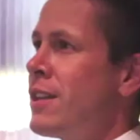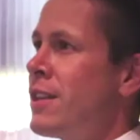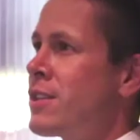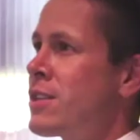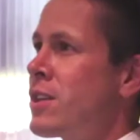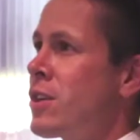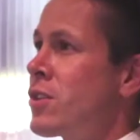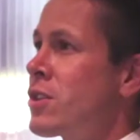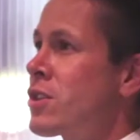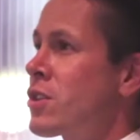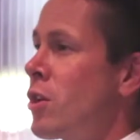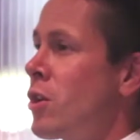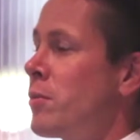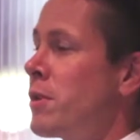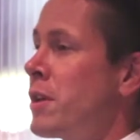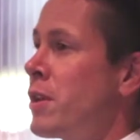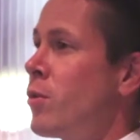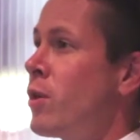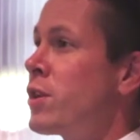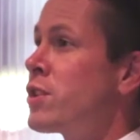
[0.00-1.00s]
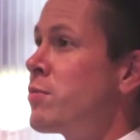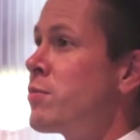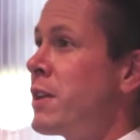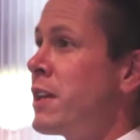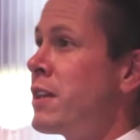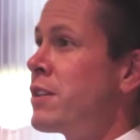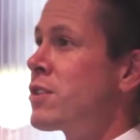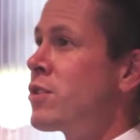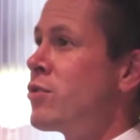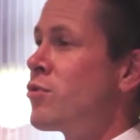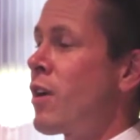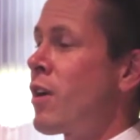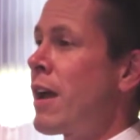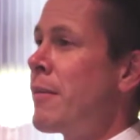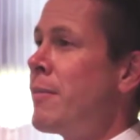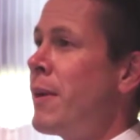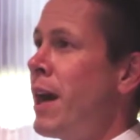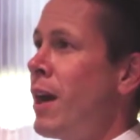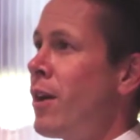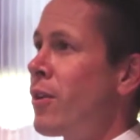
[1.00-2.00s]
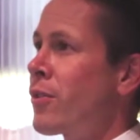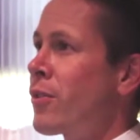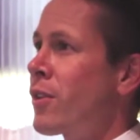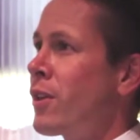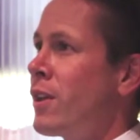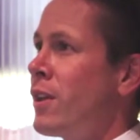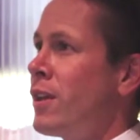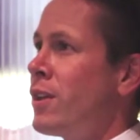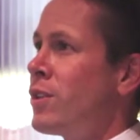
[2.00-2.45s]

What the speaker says: is xerostomia, which means dry mouth.